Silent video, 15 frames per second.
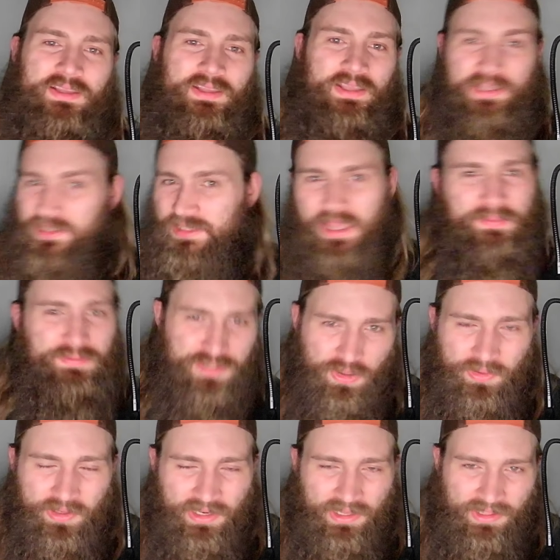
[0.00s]
He keeps
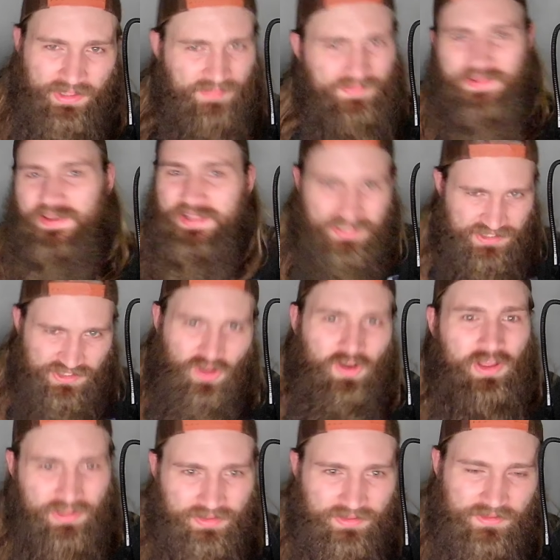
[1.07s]
doing it, and then he gets
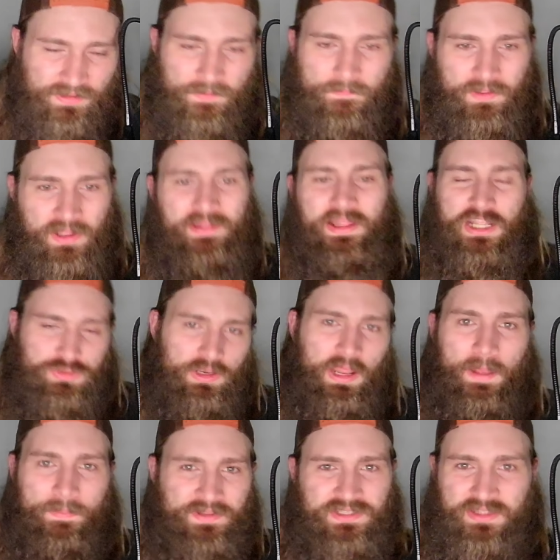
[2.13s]
caught. And that's what
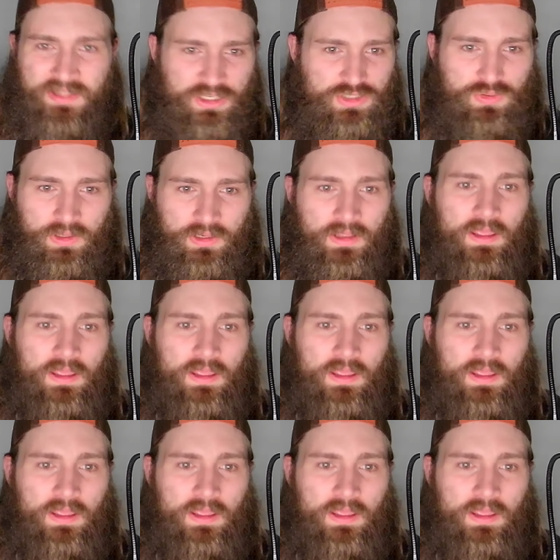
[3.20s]
happens in this one.